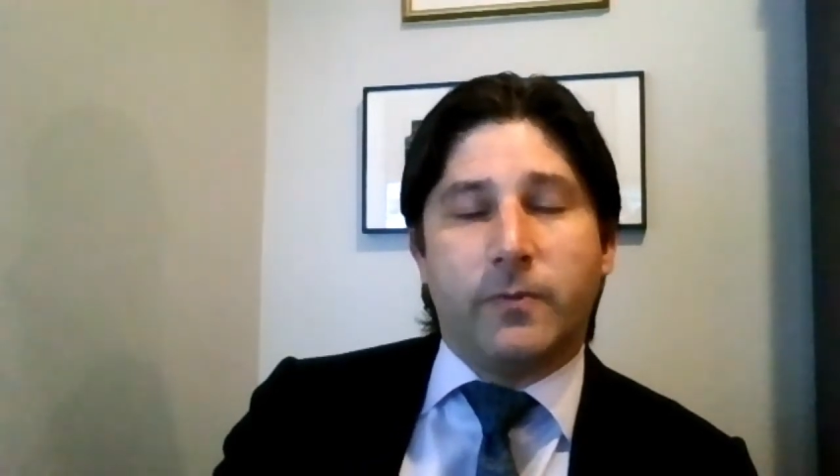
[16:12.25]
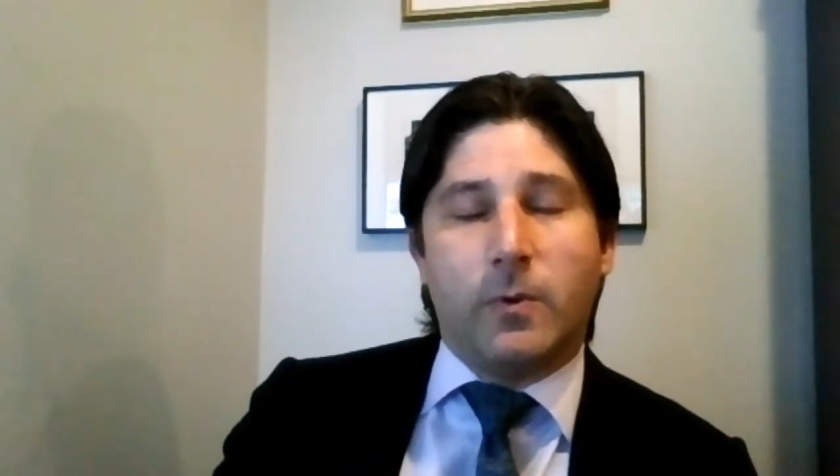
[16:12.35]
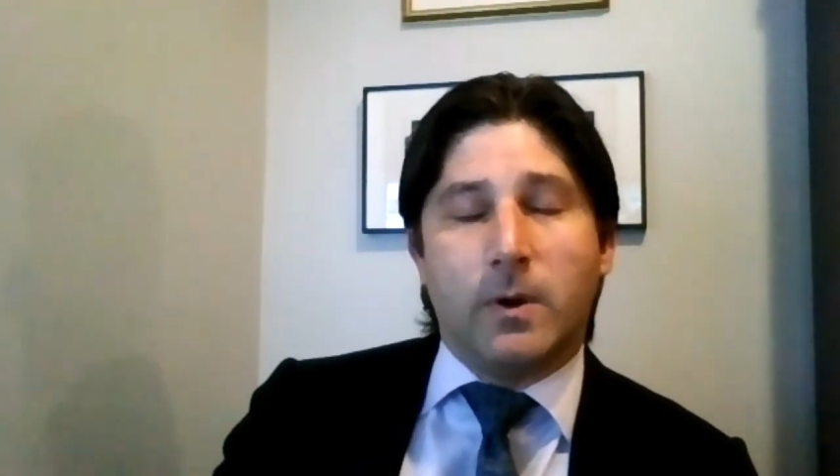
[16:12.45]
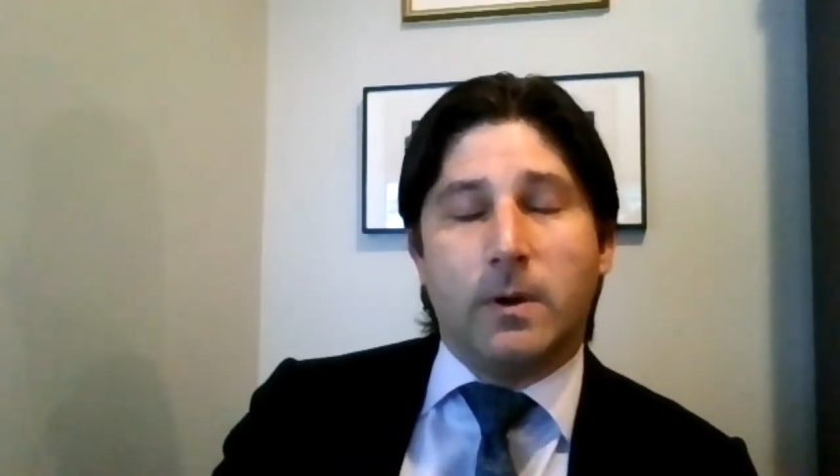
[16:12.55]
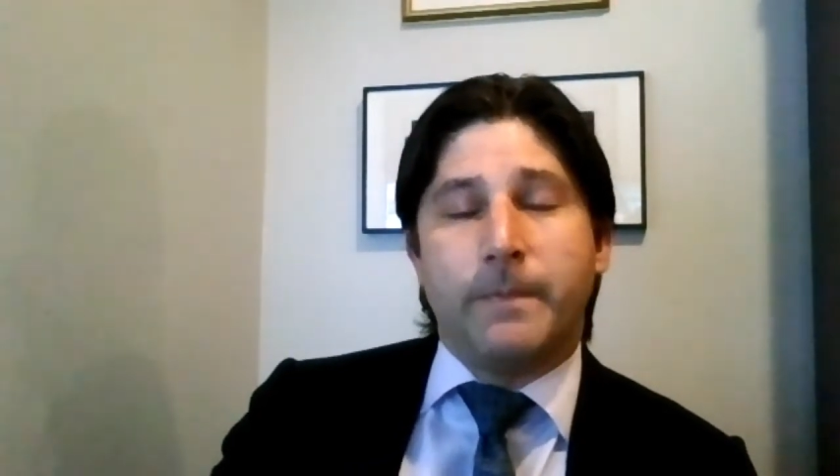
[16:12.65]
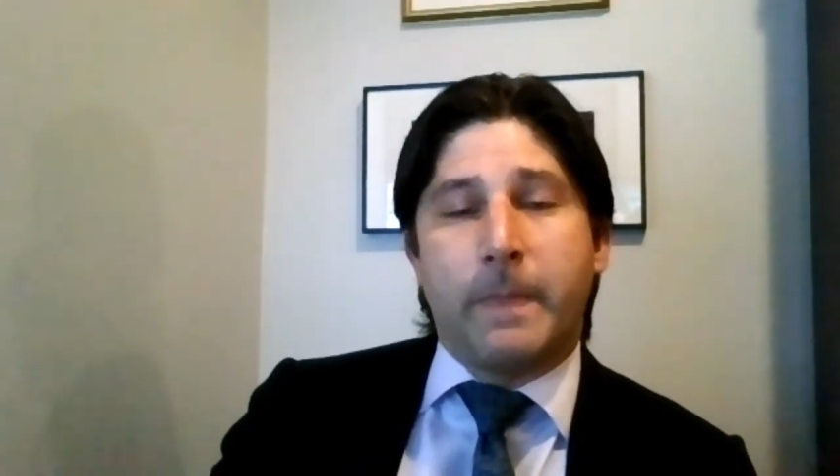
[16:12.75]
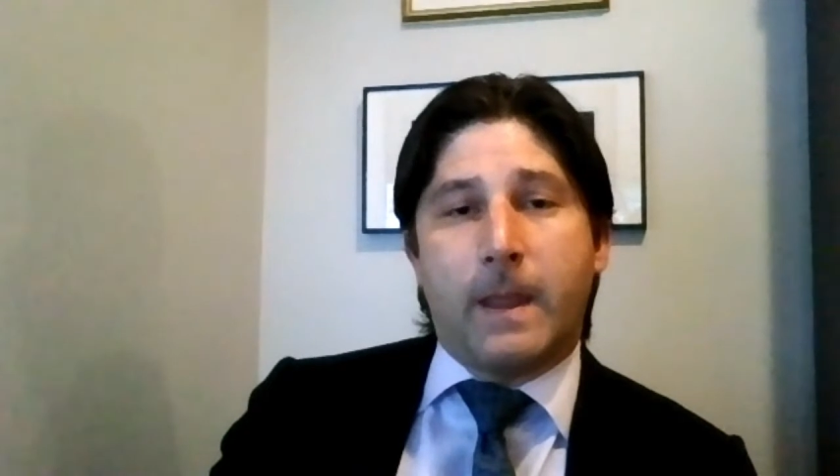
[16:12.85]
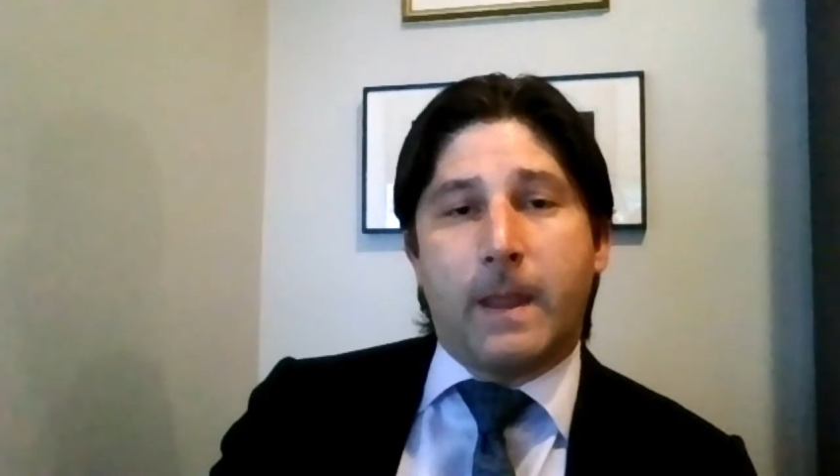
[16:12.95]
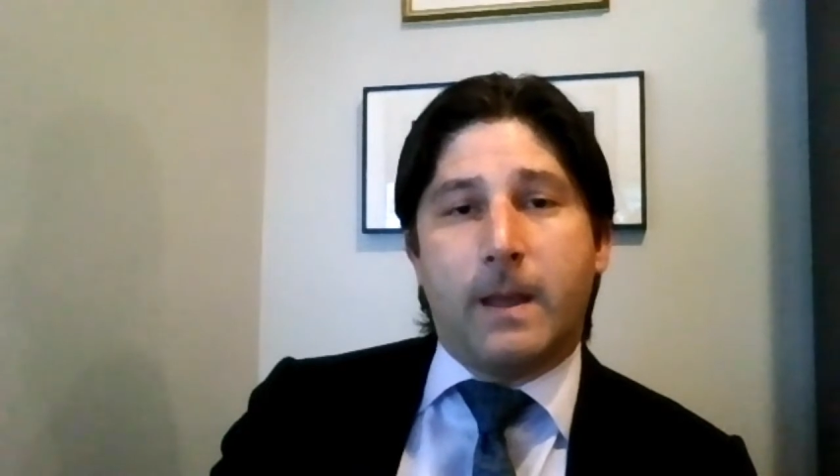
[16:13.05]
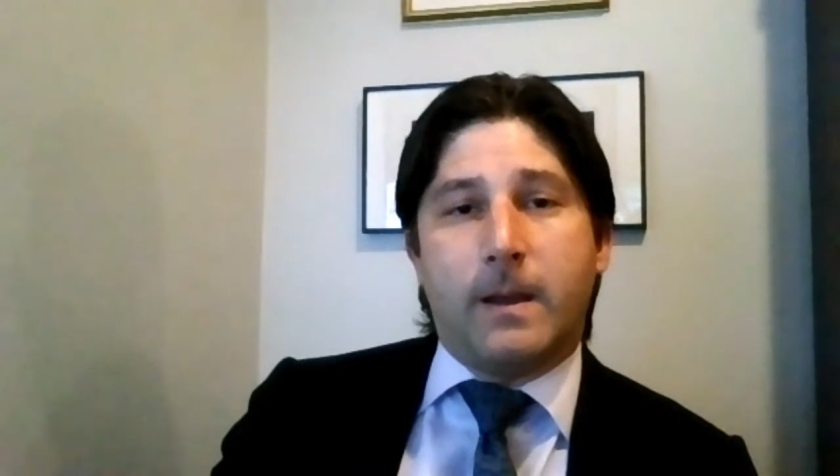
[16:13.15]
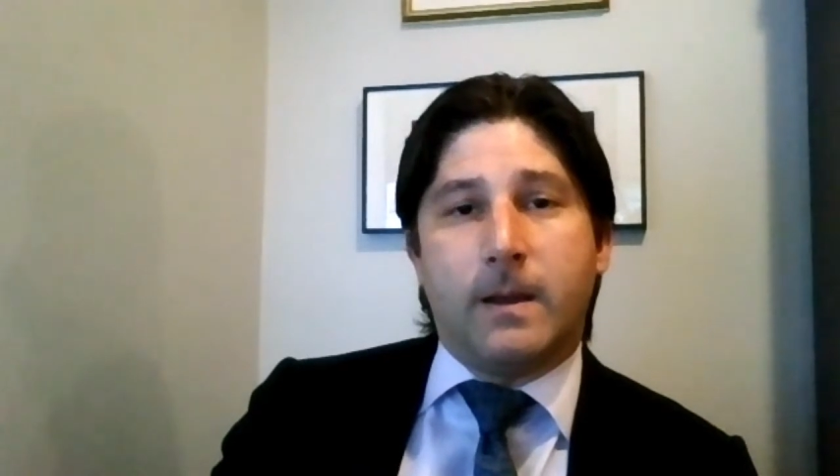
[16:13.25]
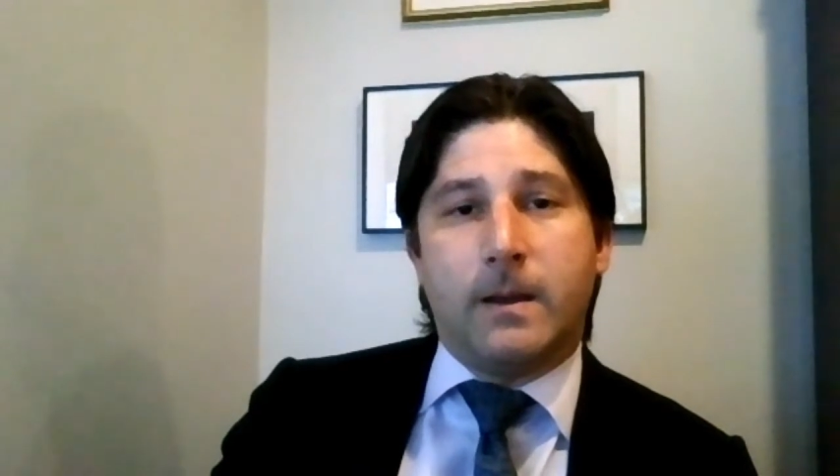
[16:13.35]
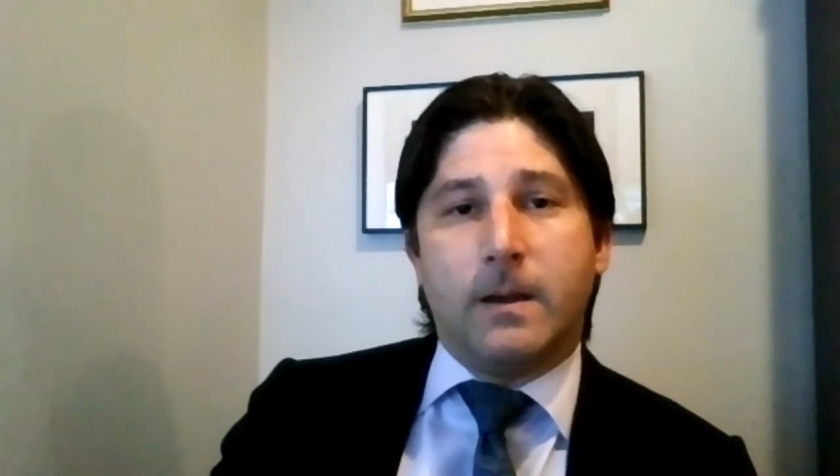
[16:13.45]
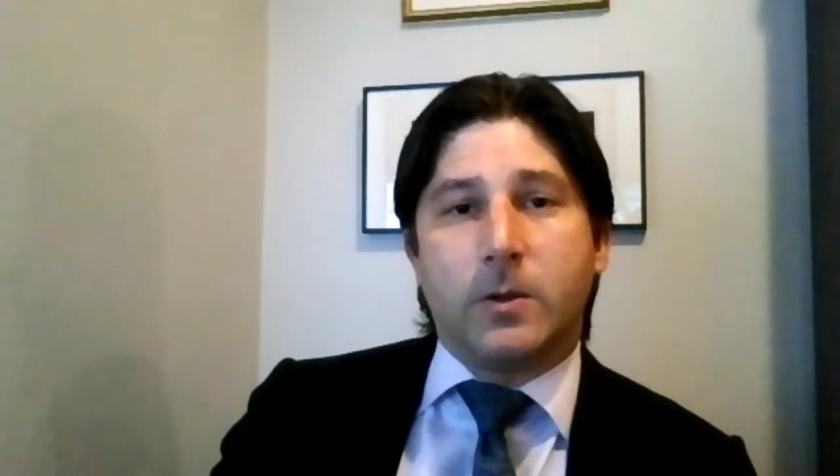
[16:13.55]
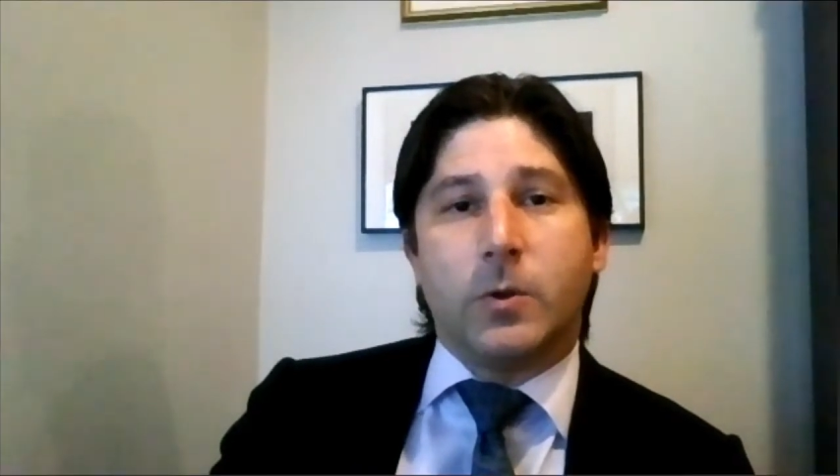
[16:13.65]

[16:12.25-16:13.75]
for a good